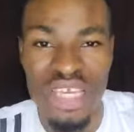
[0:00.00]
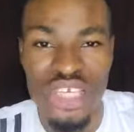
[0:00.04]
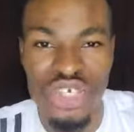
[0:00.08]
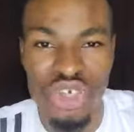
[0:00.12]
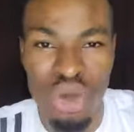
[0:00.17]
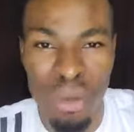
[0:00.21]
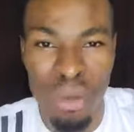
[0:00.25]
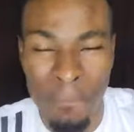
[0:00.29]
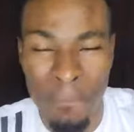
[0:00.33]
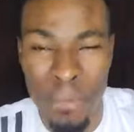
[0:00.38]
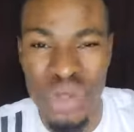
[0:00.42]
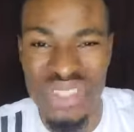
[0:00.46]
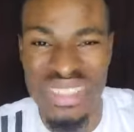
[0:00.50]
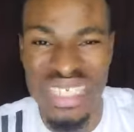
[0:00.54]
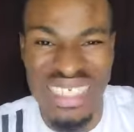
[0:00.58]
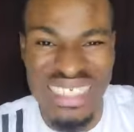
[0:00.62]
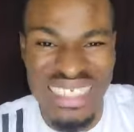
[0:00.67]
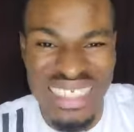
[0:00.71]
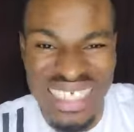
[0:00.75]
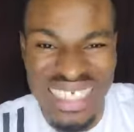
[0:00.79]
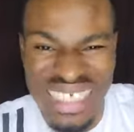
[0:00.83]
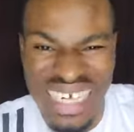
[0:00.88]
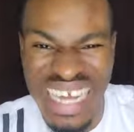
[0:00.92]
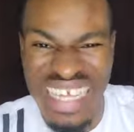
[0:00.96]
Your
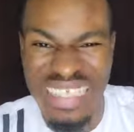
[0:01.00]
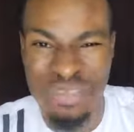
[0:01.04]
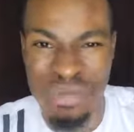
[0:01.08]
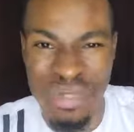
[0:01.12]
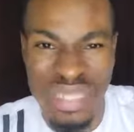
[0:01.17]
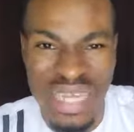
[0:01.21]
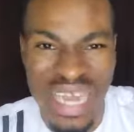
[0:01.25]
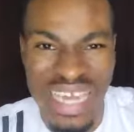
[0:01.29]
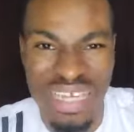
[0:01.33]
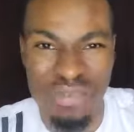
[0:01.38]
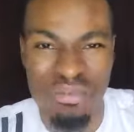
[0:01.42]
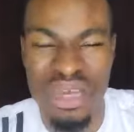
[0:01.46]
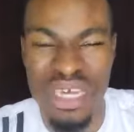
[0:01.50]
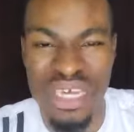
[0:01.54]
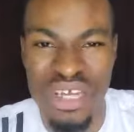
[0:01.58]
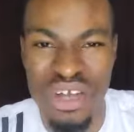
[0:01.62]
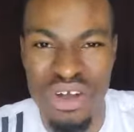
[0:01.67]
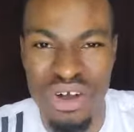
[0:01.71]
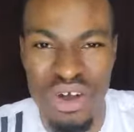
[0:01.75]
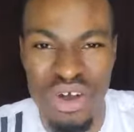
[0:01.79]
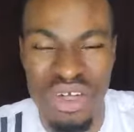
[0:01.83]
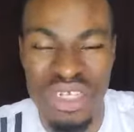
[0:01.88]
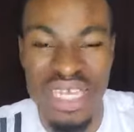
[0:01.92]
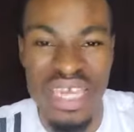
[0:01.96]
mother's cry has been heard by
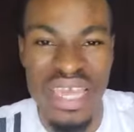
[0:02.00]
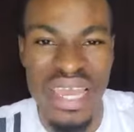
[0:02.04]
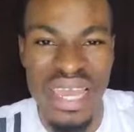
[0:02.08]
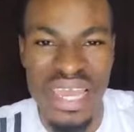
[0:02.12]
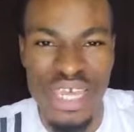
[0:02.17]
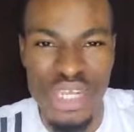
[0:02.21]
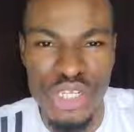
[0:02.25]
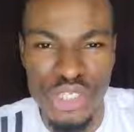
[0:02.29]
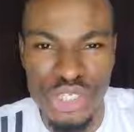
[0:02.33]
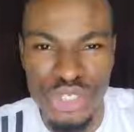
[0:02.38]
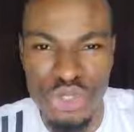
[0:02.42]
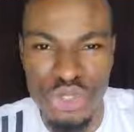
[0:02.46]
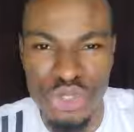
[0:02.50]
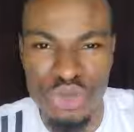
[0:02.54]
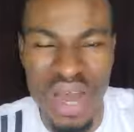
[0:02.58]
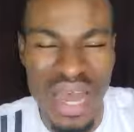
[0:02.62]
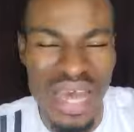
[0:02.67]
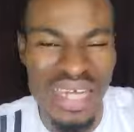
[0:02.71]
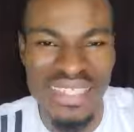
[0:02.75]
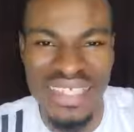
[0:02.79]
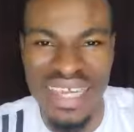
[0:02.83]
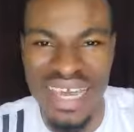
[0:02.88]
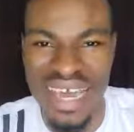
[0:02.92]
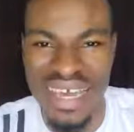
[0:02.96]
God, and you
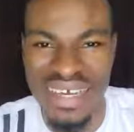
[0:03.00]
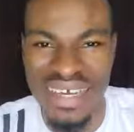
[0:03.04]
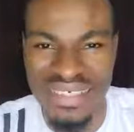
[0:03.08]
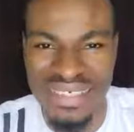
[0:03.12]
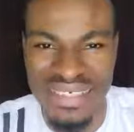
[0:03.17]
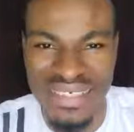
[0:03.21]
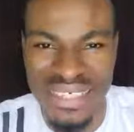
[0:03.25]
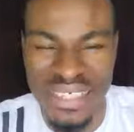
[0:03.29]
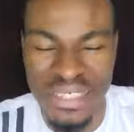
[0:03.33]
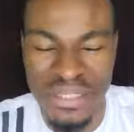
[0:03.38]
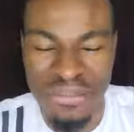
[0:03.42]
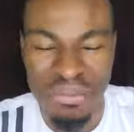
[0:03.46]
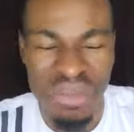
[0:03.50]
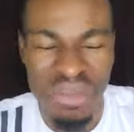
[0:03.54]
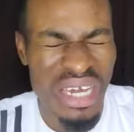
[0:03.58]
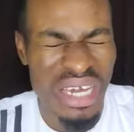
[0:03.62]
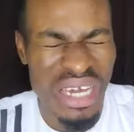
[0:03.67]
are the answer.